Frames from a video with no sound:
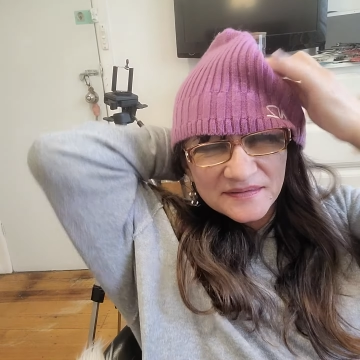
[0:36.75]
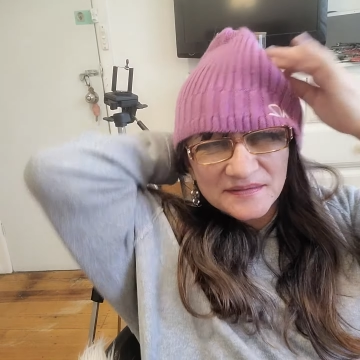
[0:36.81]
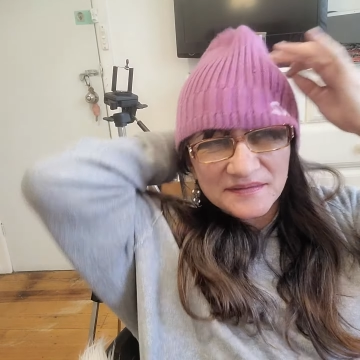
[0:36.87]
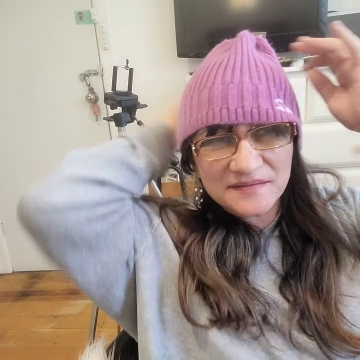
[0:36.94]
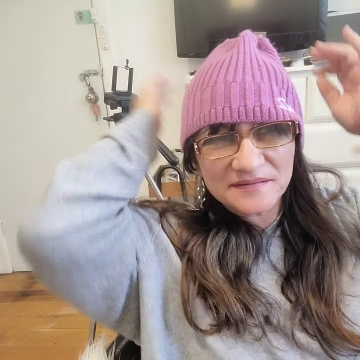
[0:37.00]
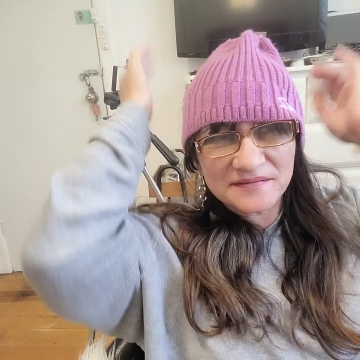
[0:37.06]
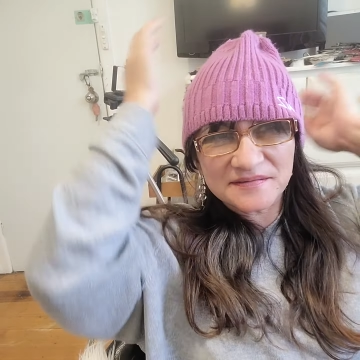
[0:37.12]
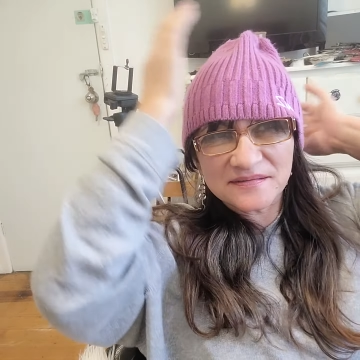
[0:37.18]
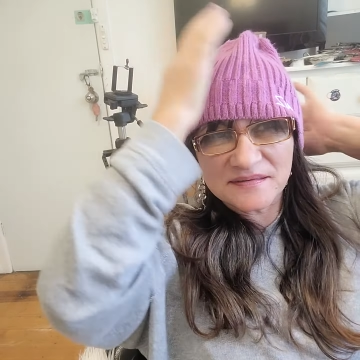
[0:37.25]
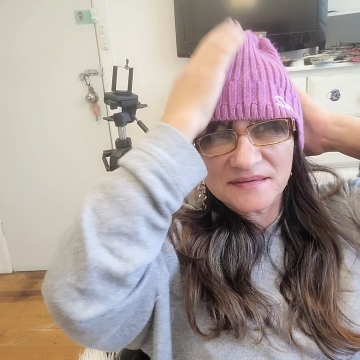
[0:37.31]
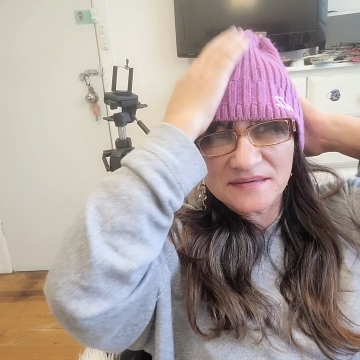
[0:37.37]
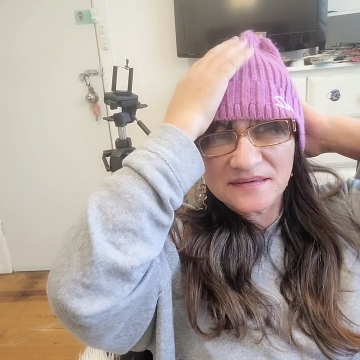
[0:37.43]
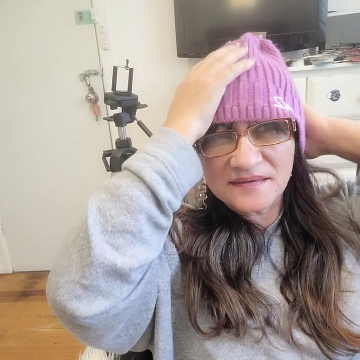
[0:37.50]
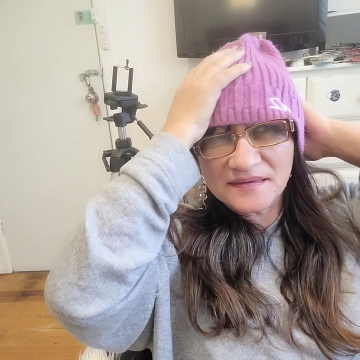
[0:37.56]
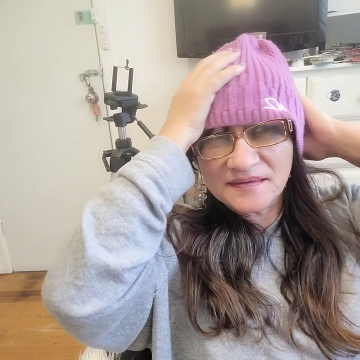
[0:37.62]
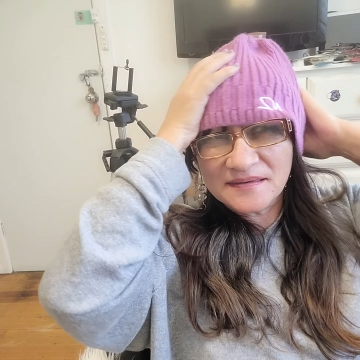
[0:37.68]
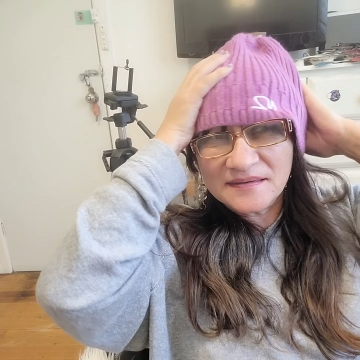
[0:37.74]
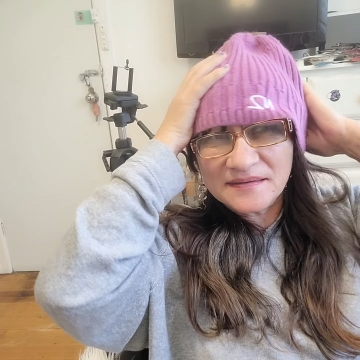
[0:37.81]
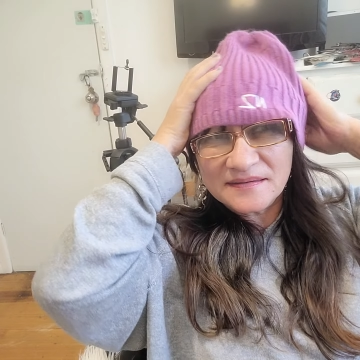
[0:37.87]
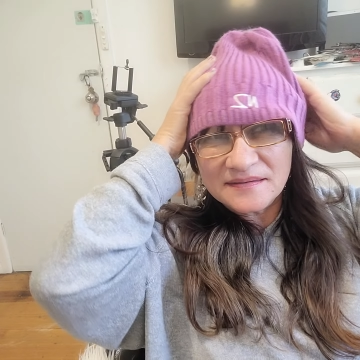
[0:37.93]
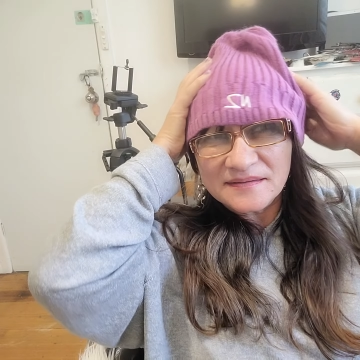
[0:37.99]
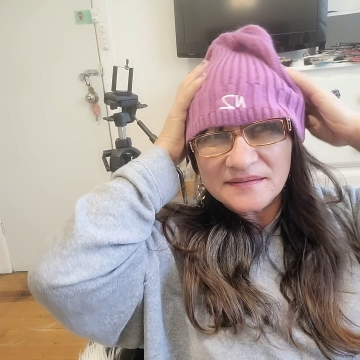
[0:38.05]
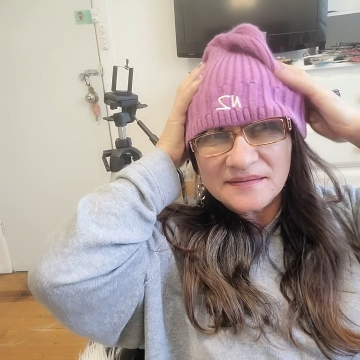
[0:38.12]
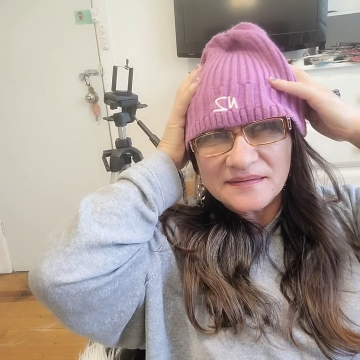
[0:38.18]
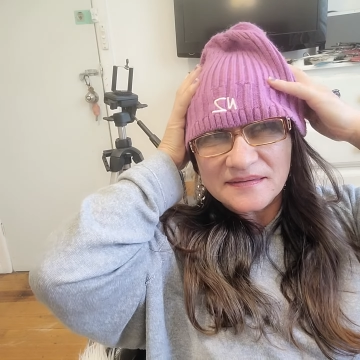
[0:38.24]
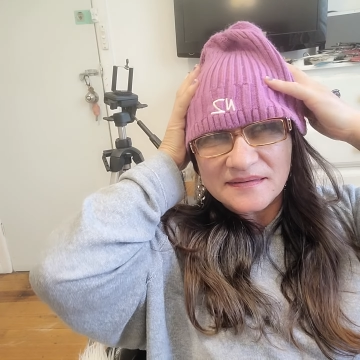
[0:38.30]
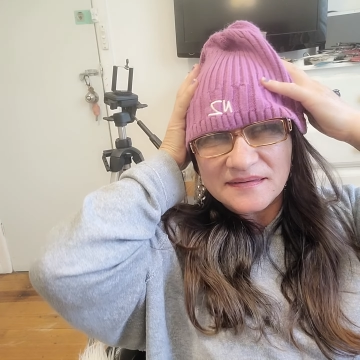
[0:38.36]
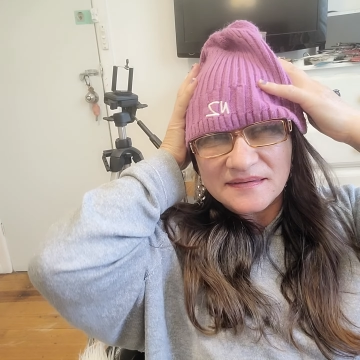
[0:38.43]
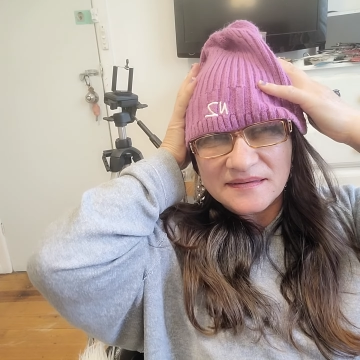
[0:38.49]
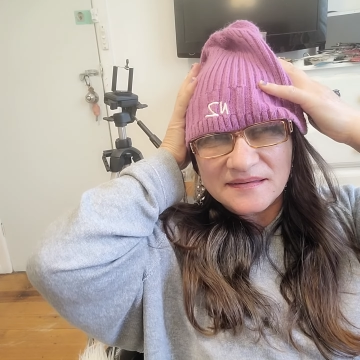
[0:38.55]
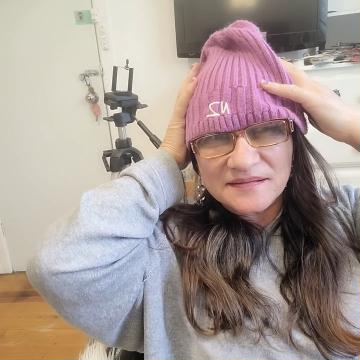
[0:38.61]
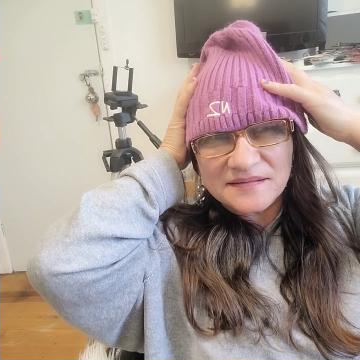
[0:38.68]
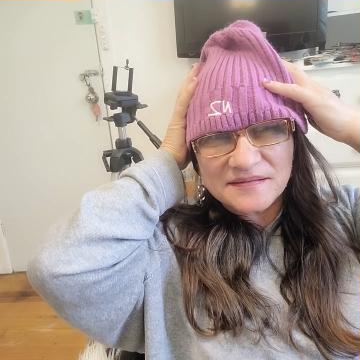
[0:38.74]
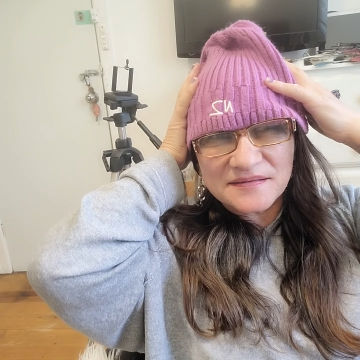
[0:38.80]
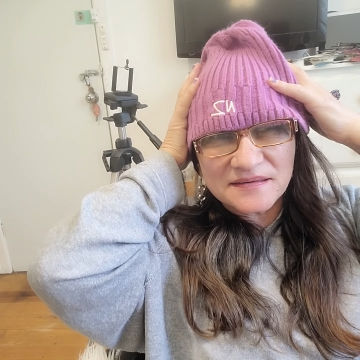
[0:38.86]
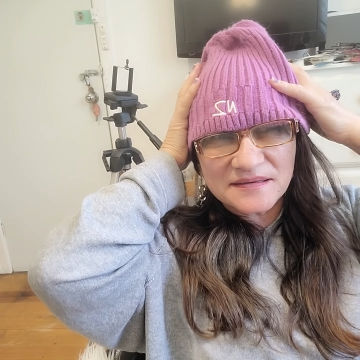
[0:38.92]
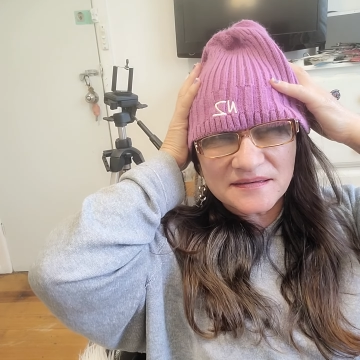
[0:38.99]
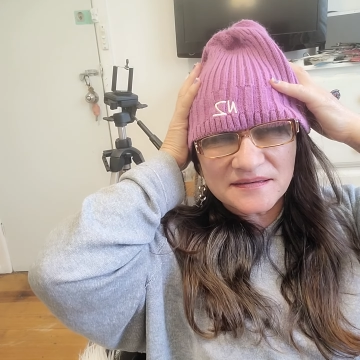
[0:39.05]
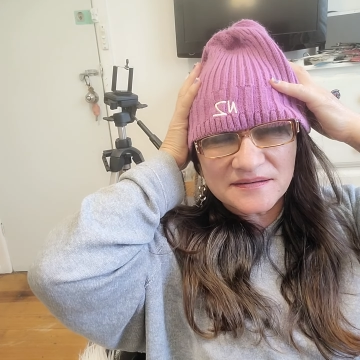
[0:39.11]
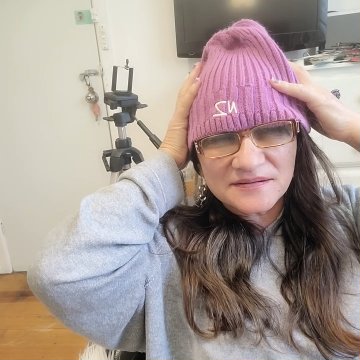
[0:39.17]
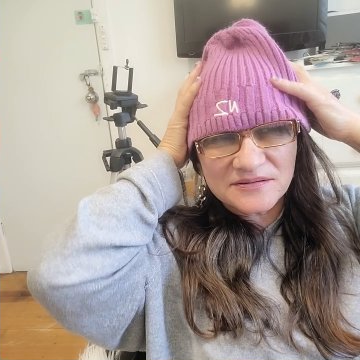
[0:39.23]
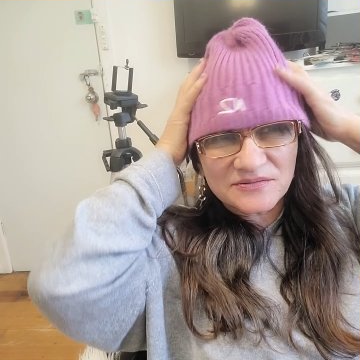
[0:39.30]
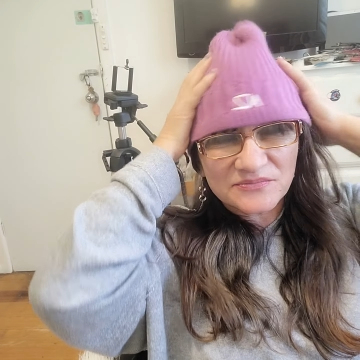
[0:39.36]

is the NZ.